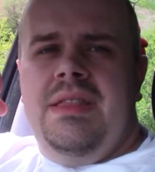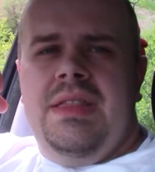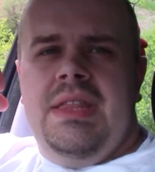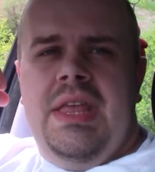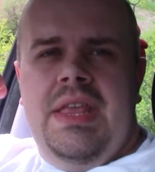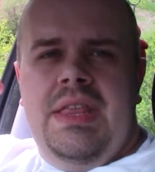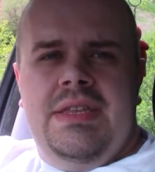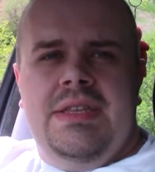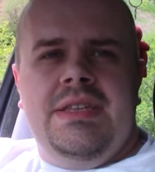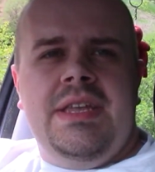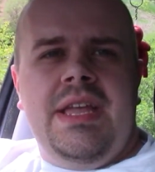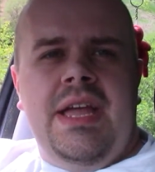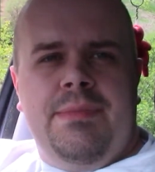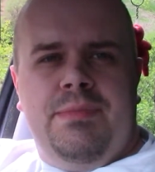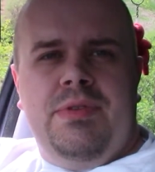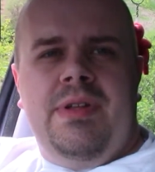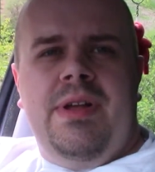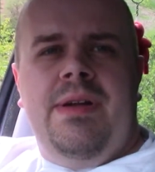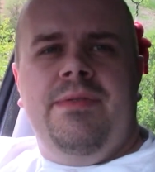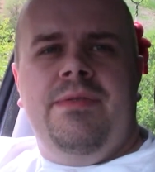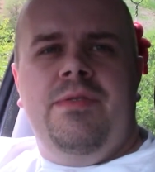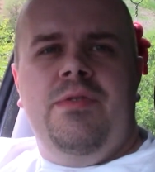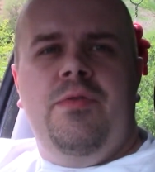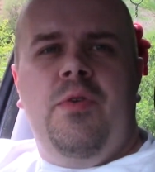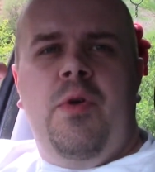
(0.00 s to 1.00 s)
The exact
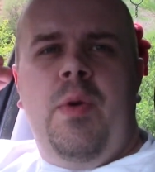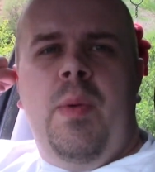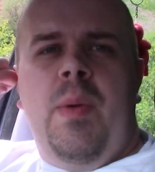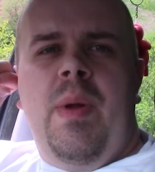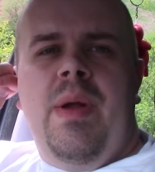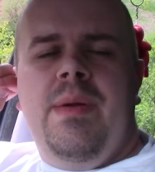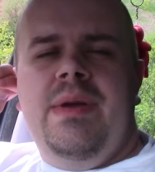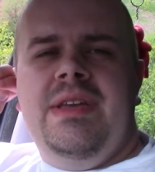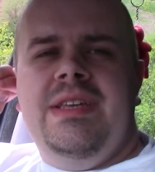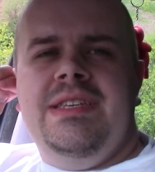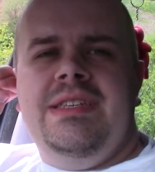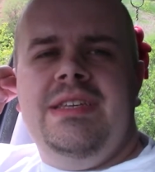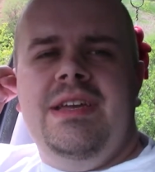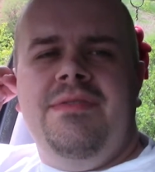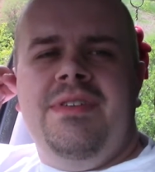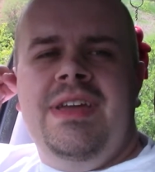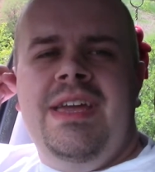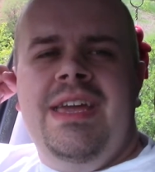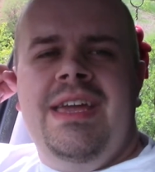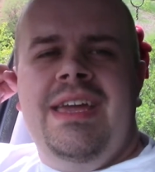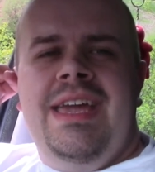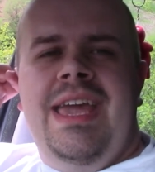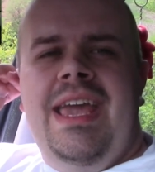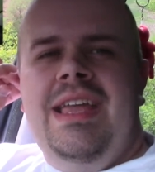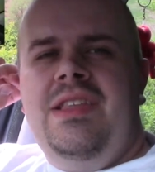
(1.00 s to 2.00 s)
Blackvue program itself,
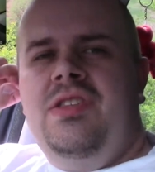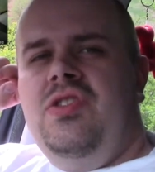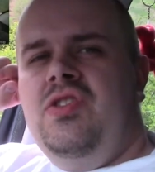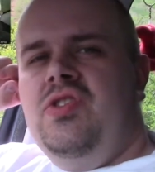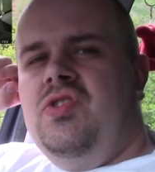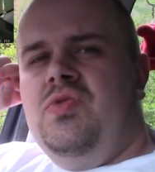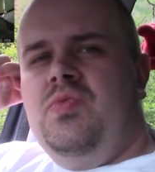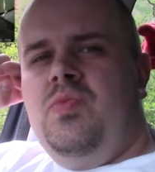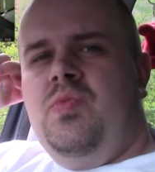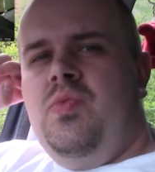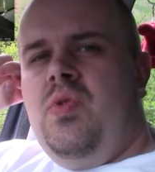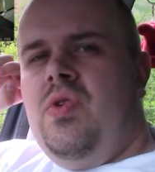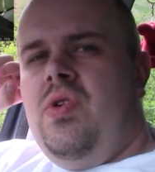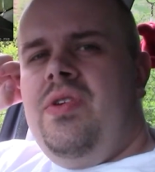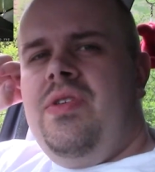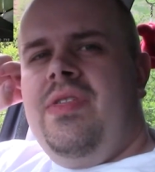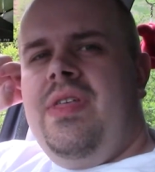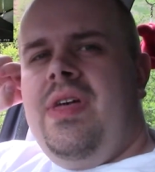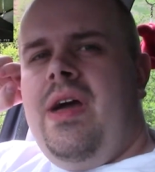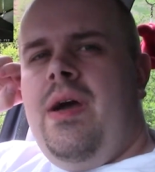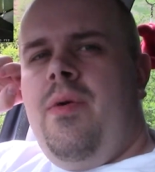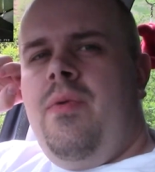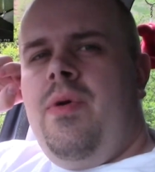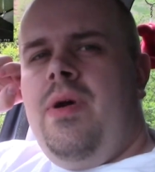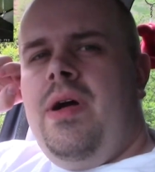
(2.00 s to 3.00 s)
it doesn't work
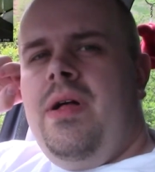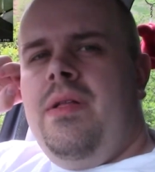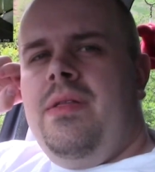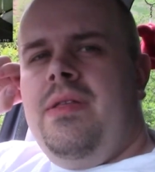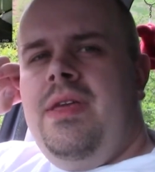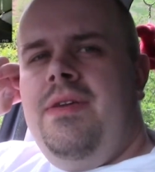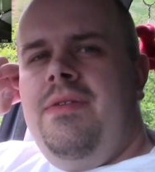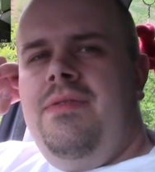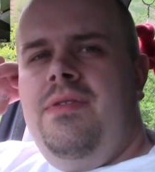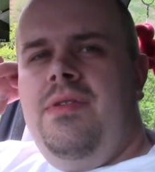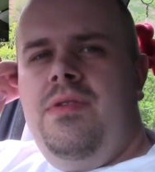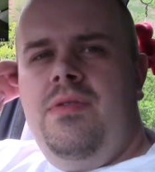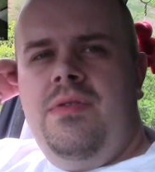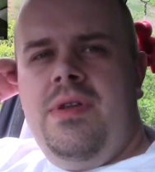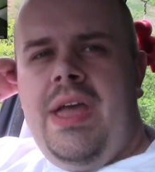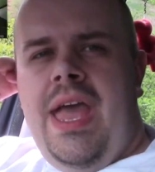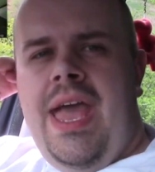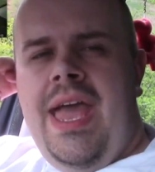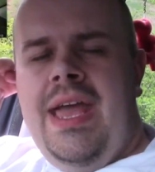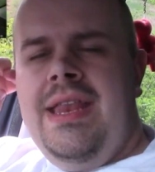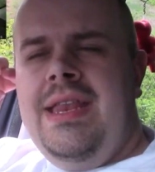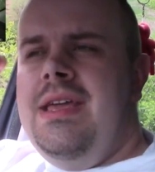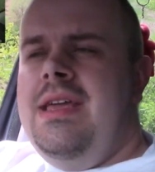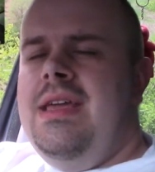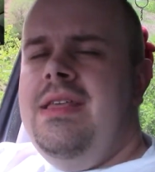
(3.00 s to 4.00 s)
that well. If you
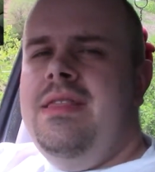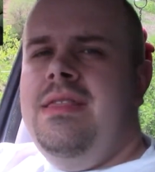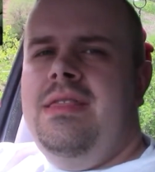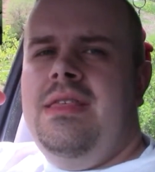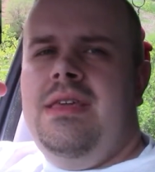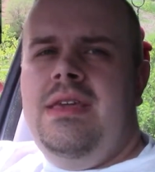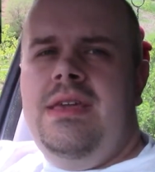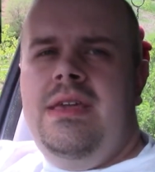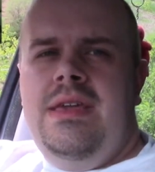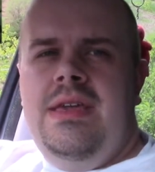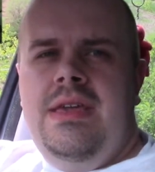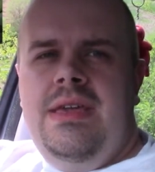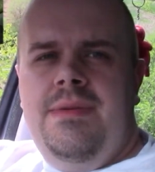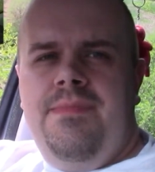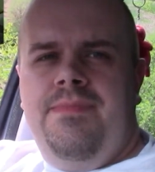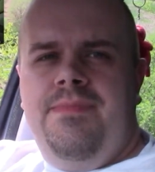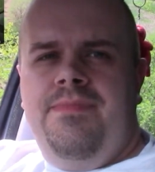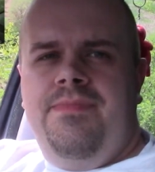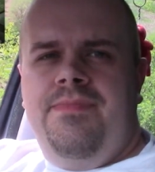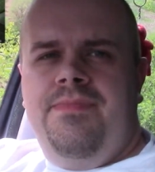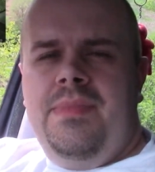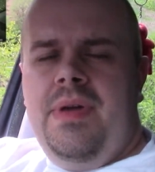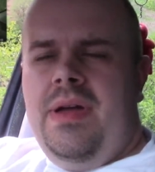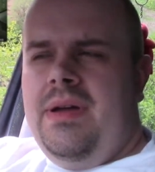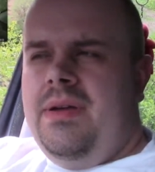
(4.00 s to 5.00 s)
edit the
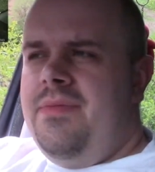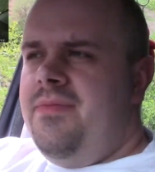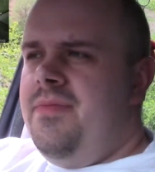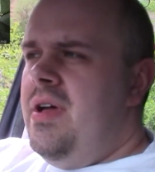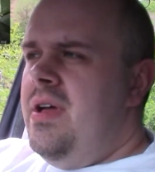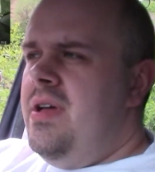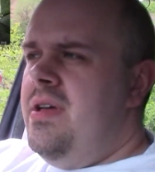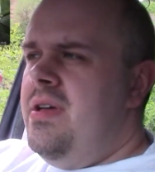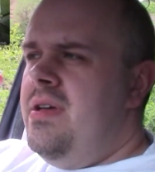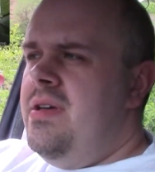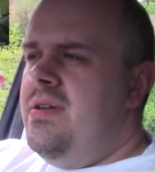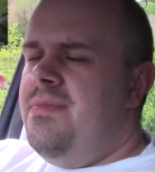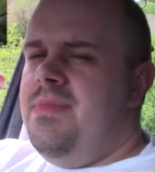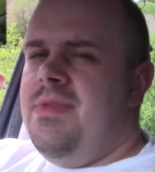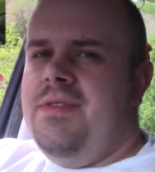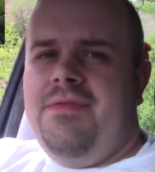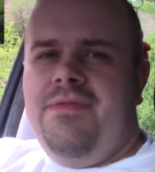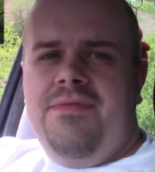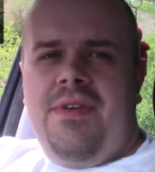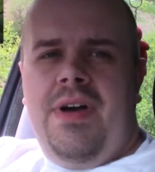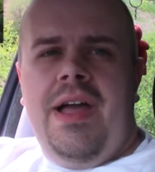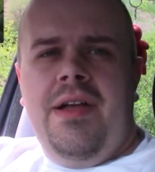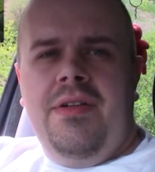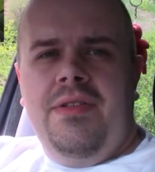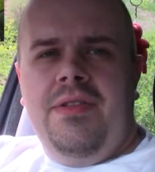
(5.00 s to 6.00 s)

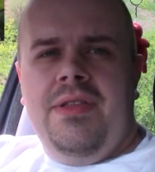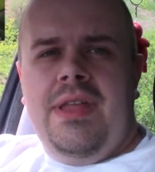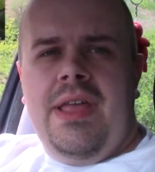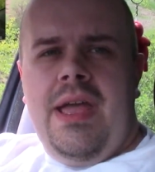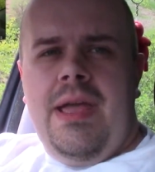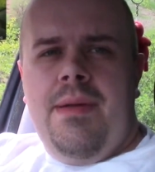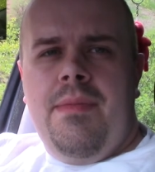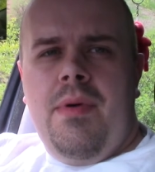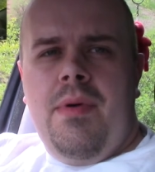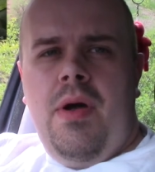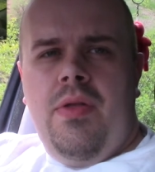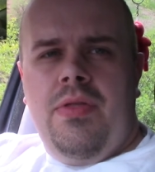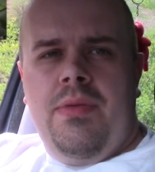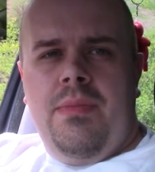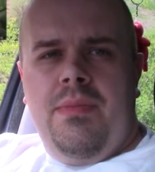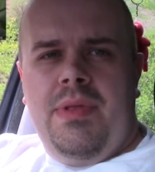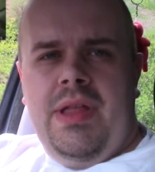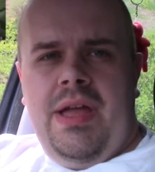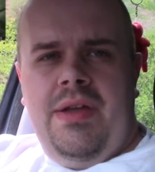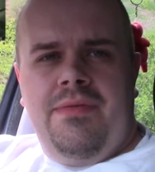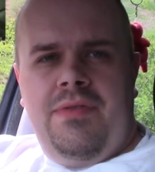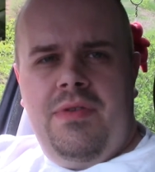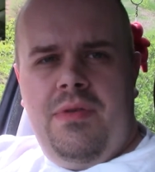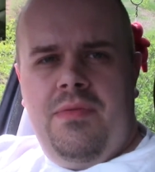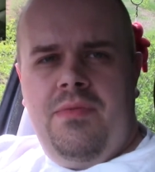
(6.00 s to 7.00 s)
file name on the
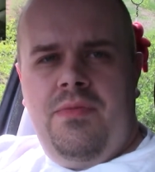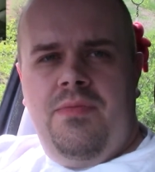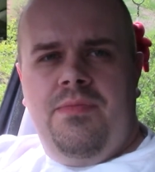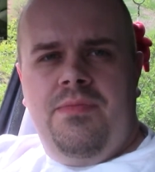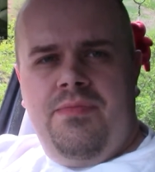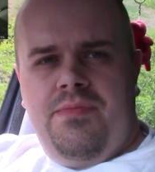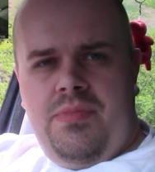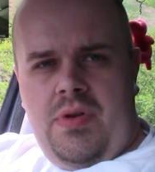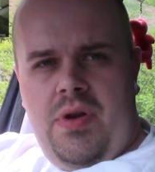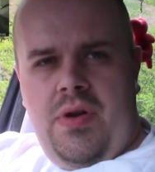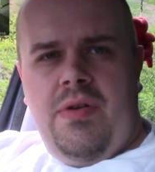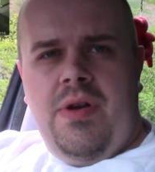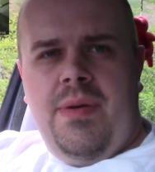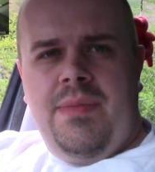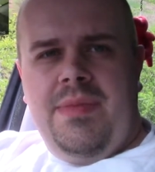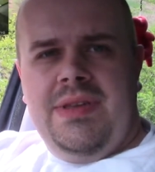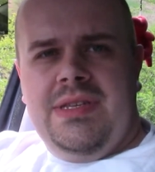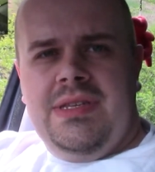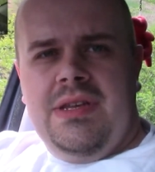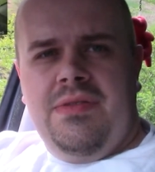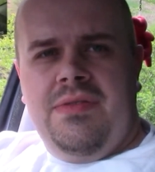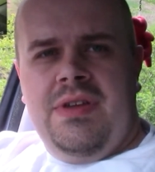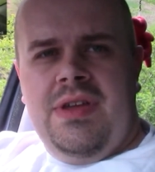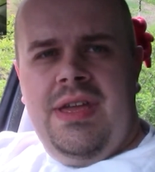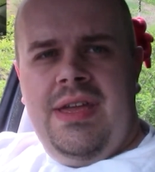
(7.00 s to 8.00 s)
Blackvue program
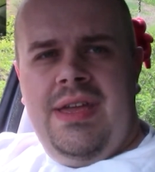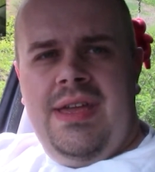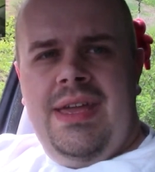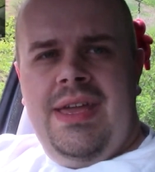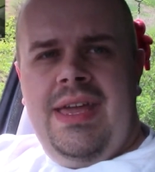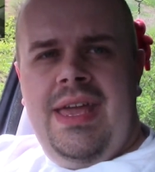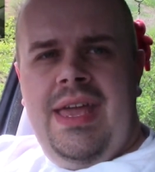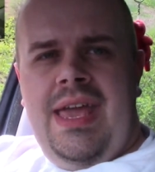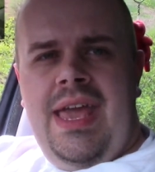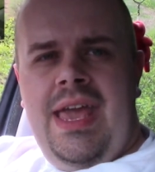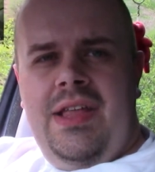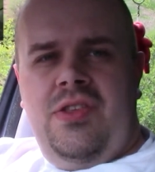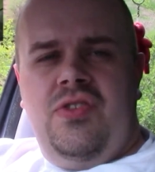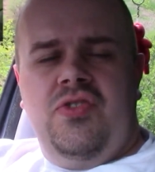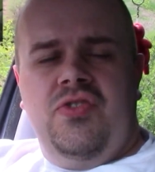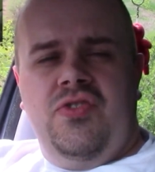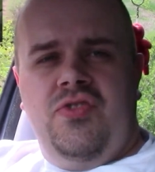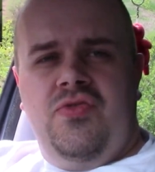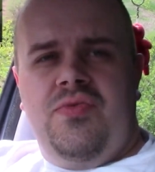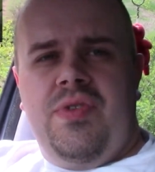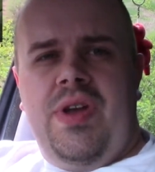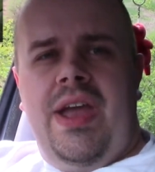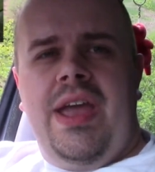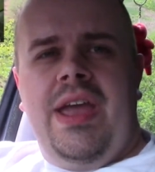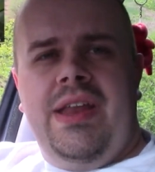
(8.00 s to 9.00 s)
itself, it
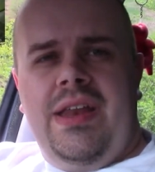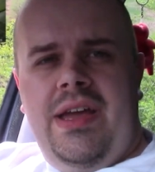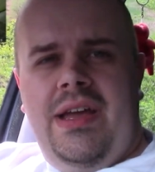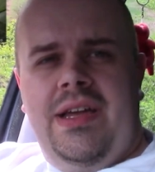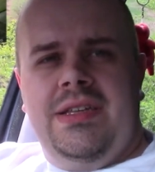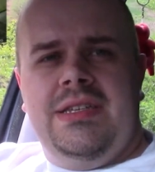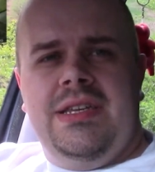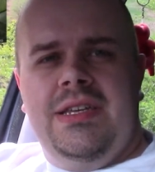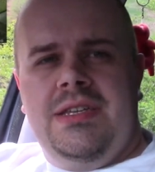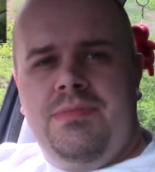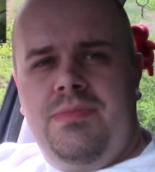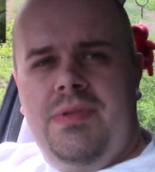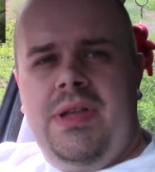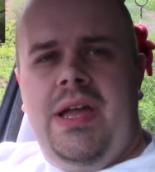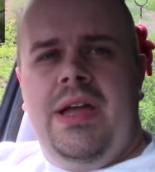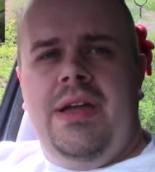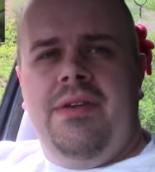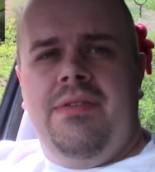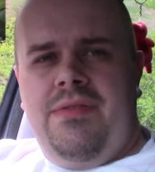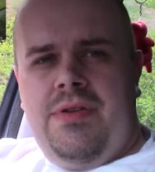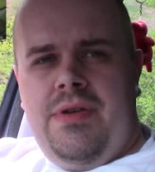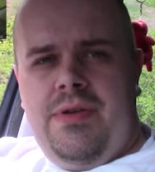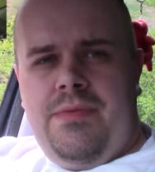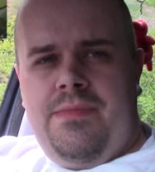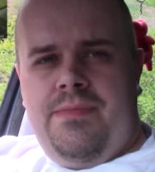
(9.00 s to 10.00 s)
doesn't recognise it as
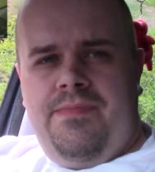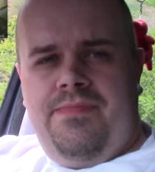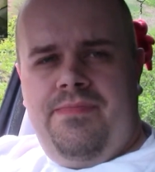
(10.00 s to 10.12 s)
Blackvue,